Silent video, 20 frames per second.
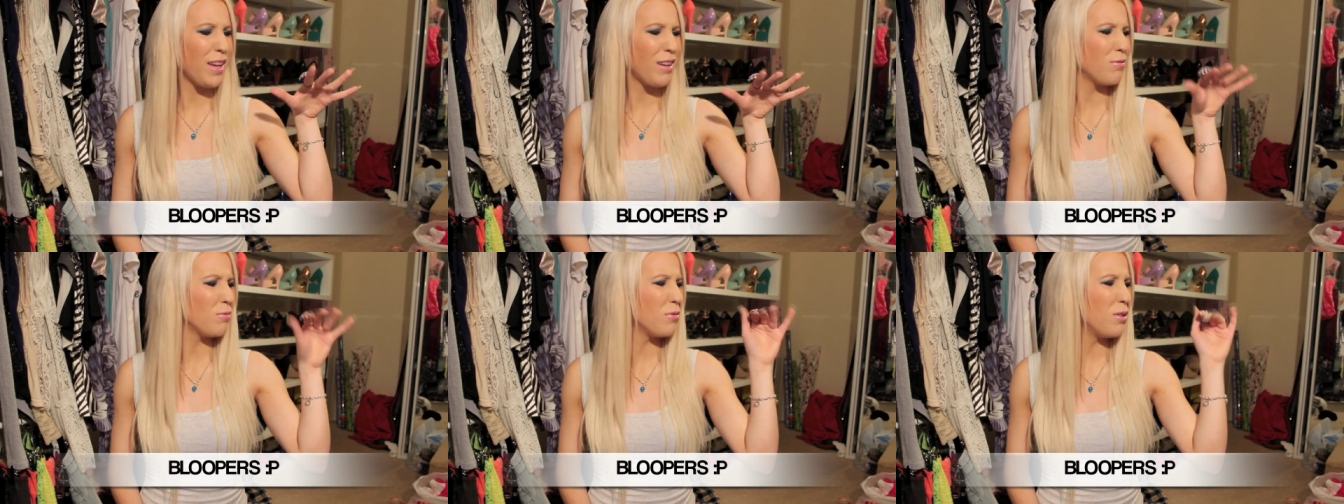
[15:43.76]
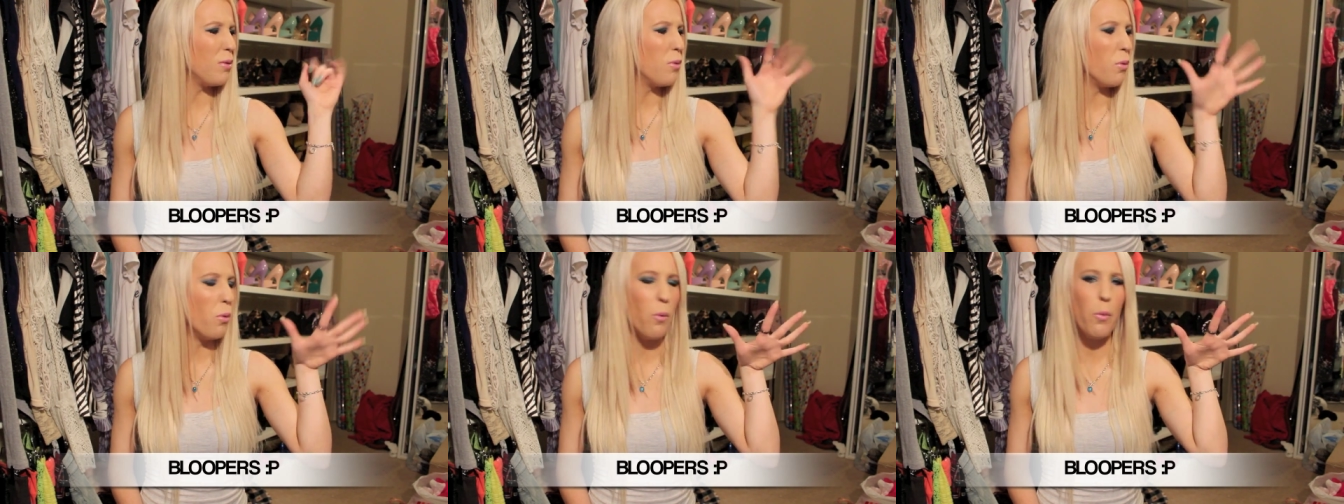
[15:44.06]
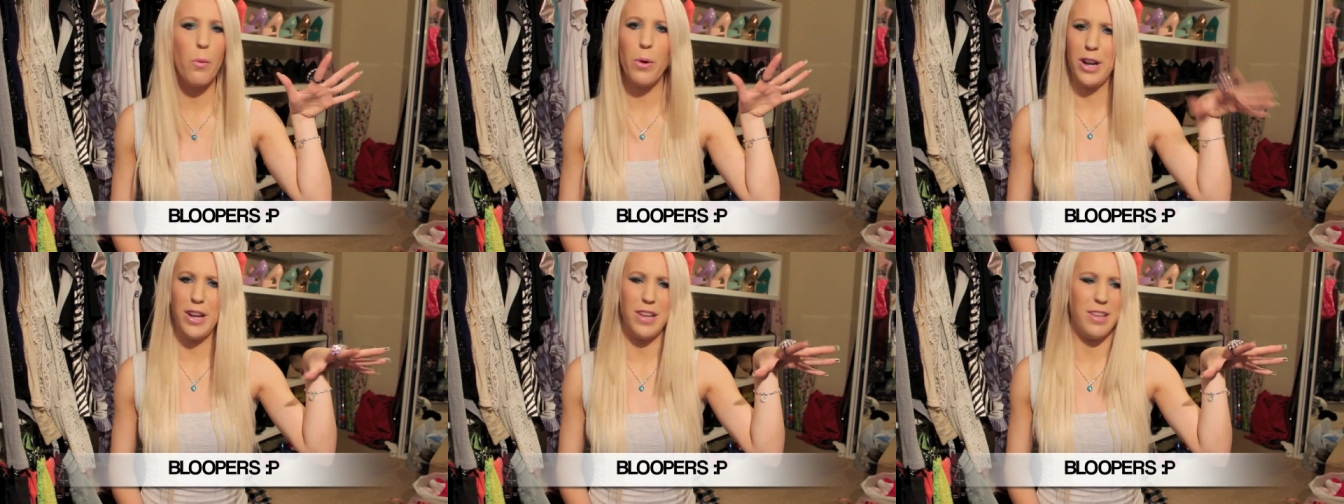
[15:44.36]
like,
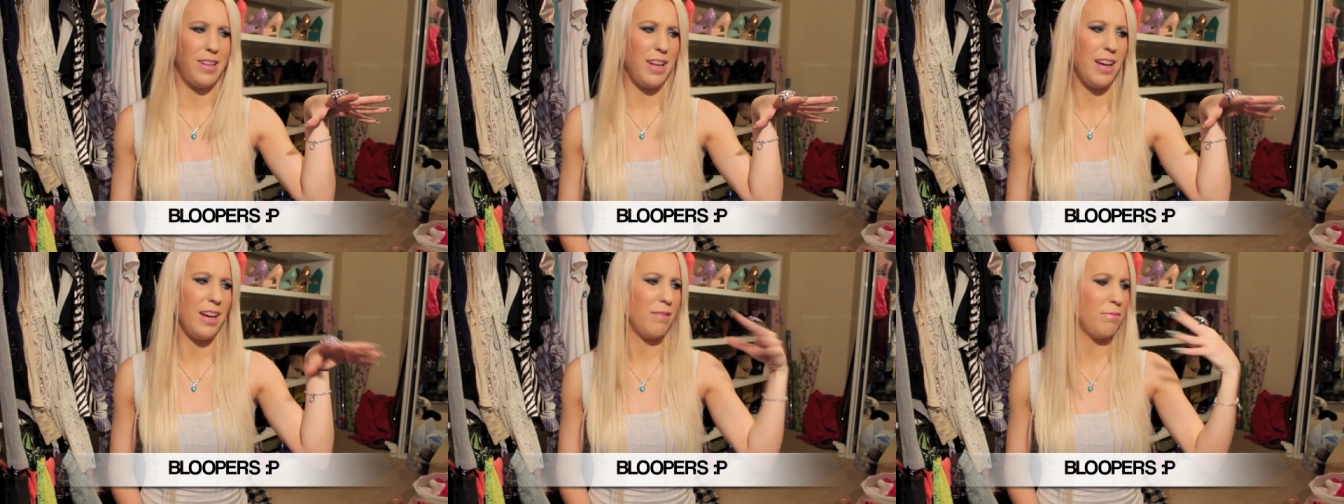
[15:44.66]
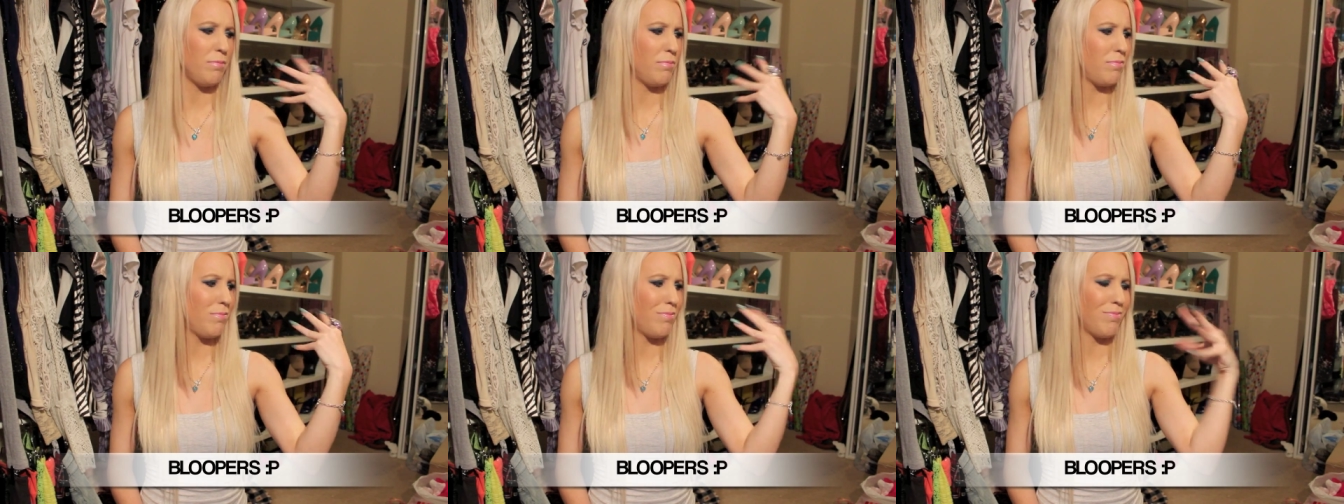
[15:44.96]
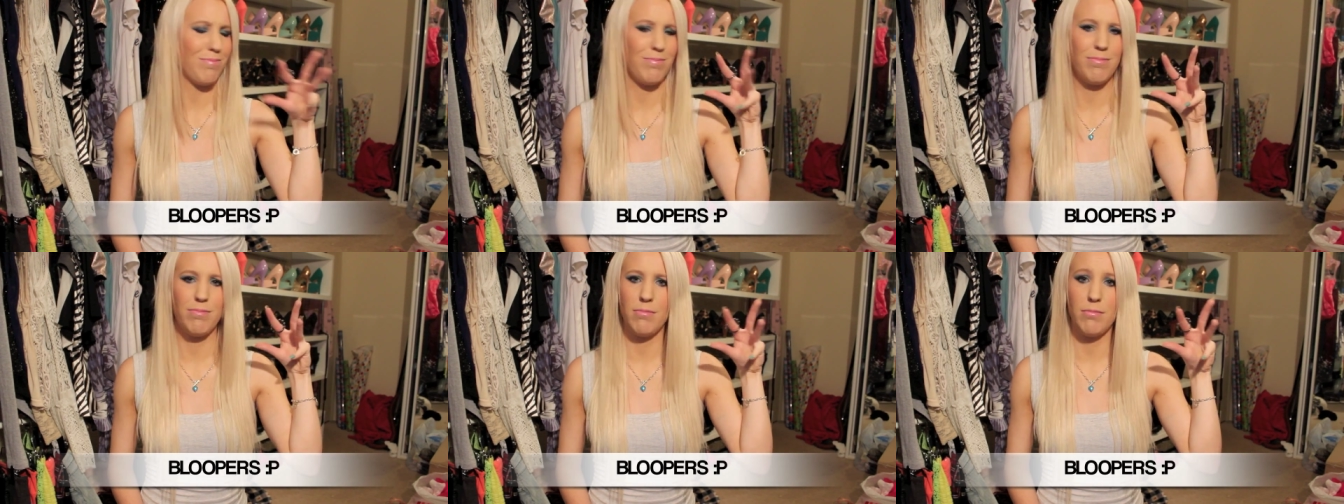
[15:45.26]
what is that? Um,
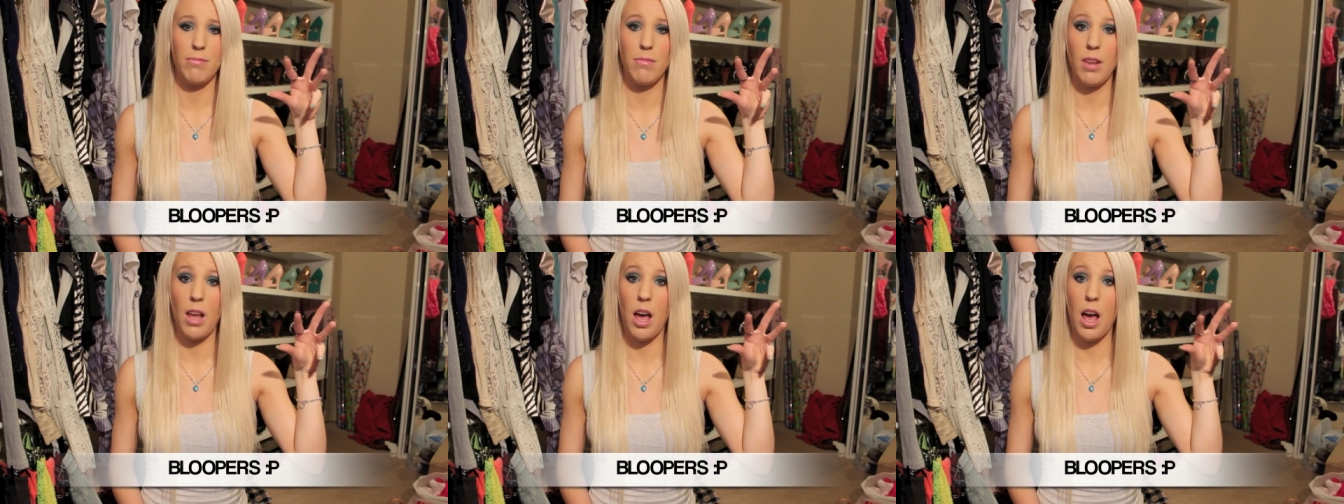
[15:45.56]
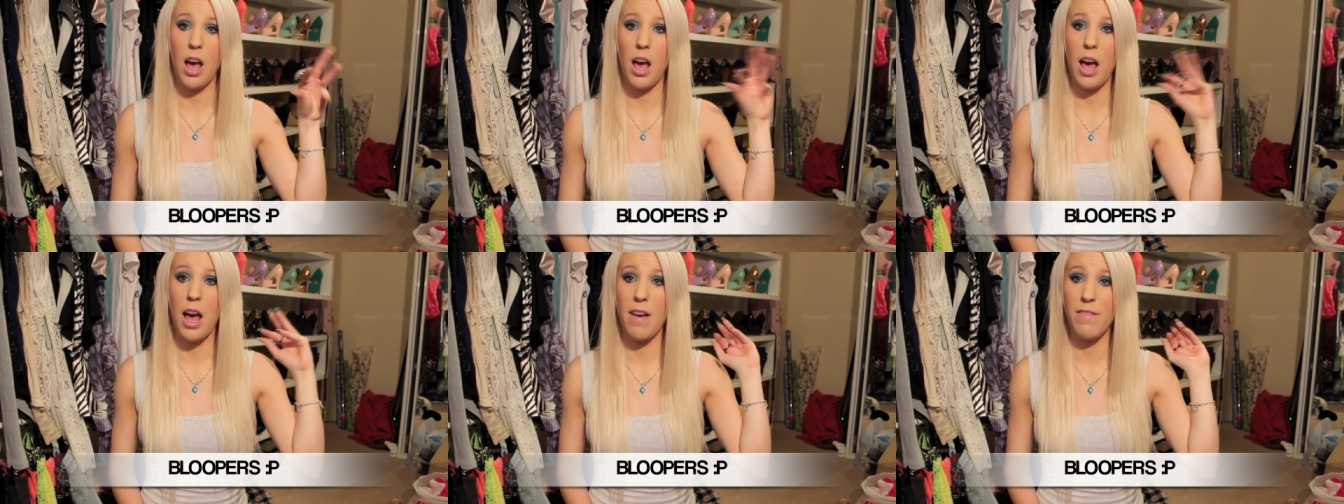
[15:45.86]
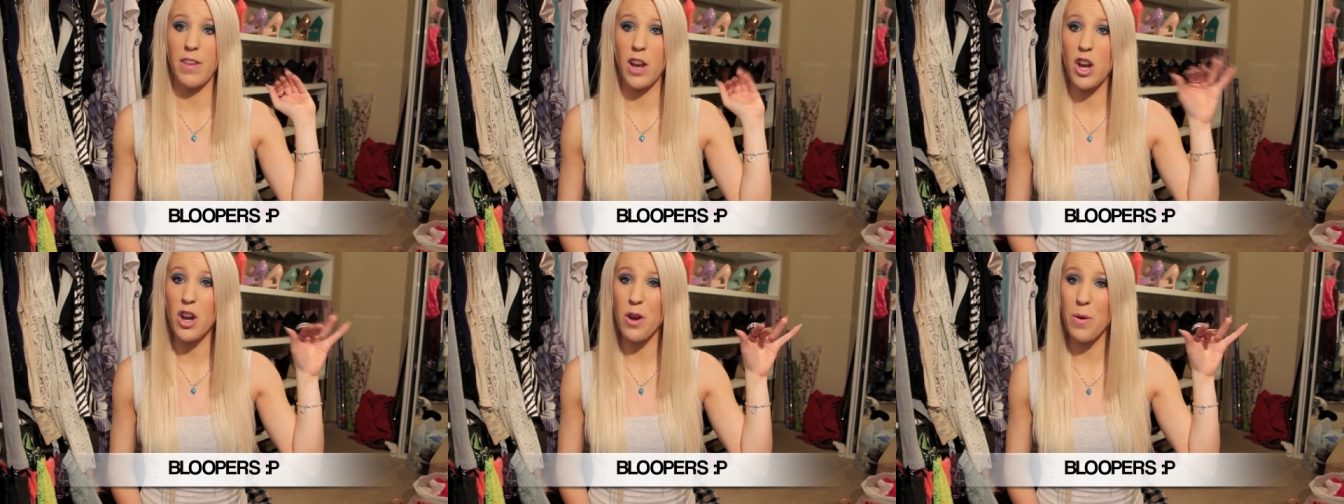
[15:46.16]
I
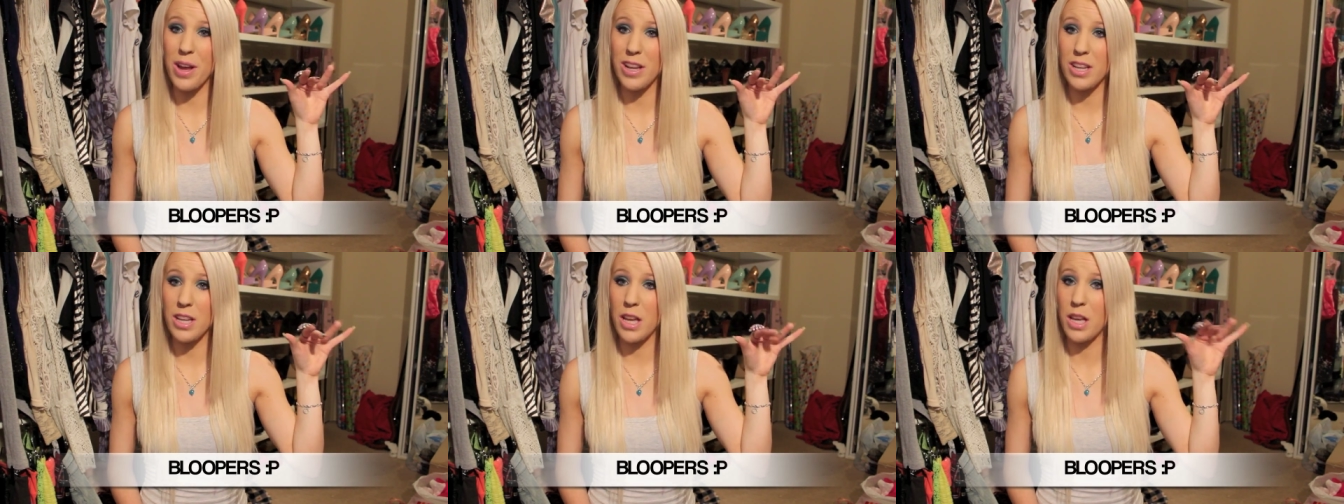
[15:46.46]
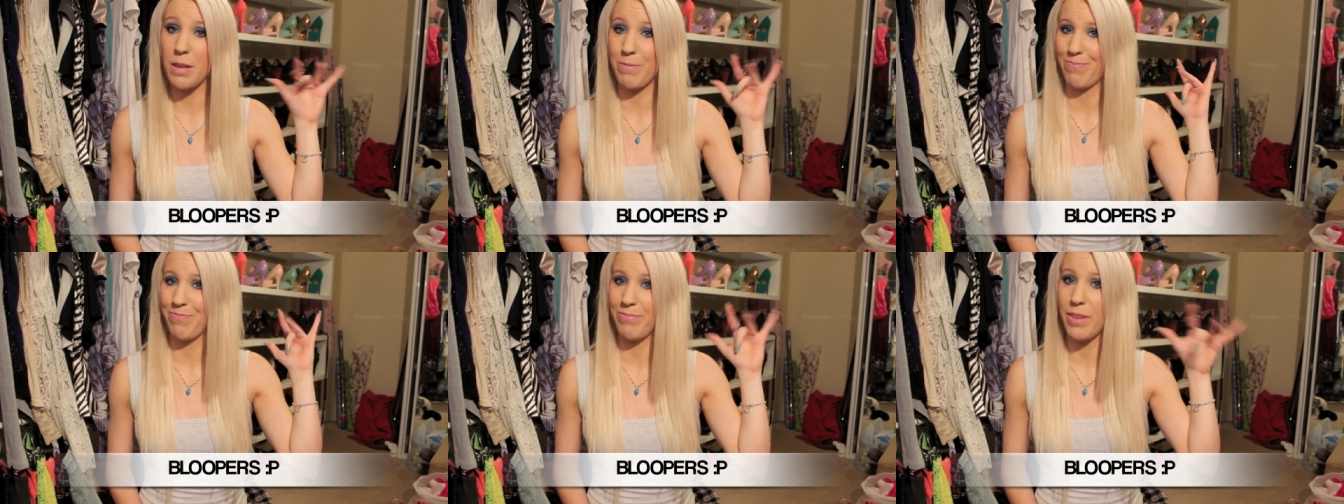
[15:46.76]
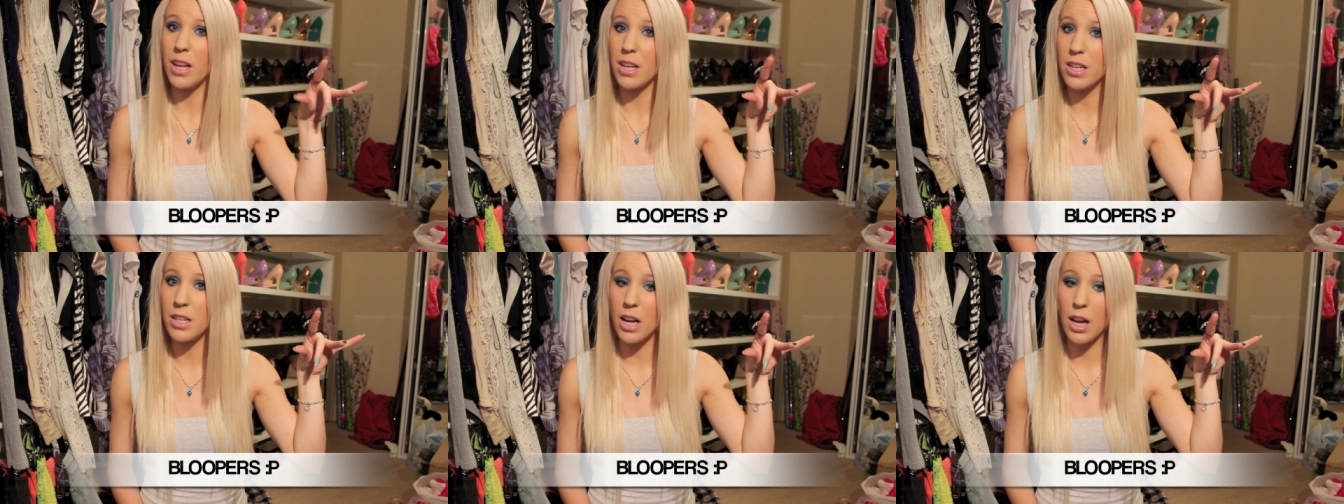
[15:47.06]
have no idea.
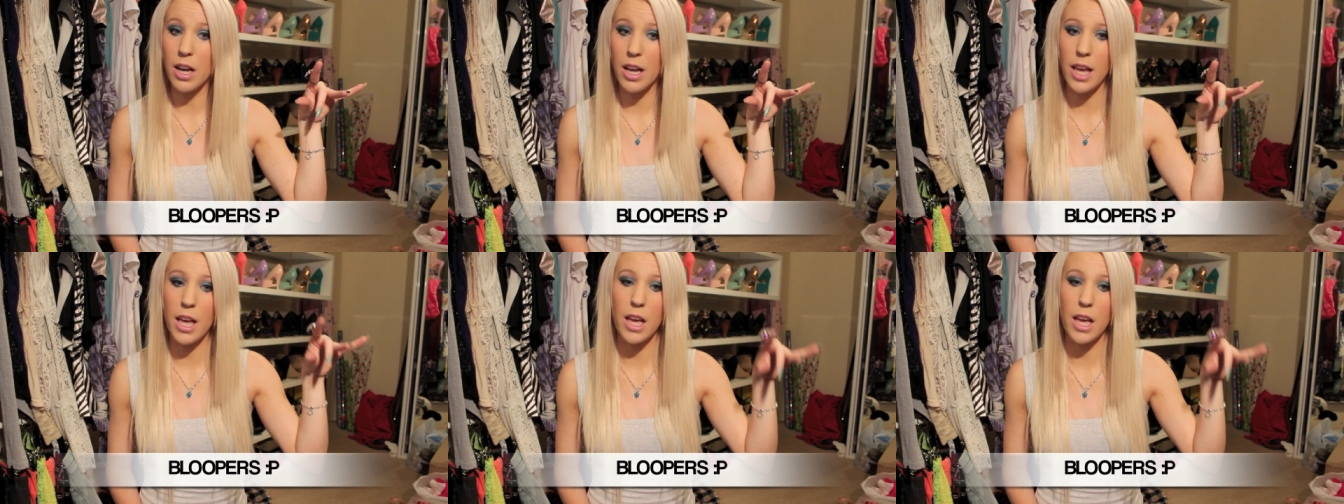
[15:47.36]
Duck